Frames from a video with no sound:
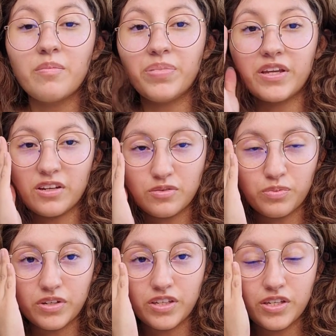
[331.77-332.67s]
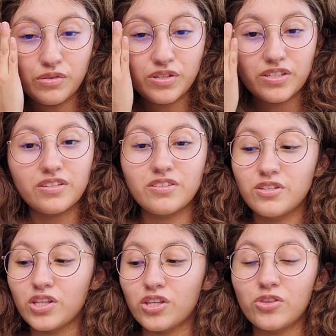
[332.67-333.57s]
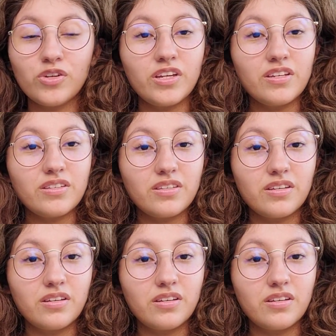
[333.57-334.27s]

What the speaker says: because we're used to the 3s,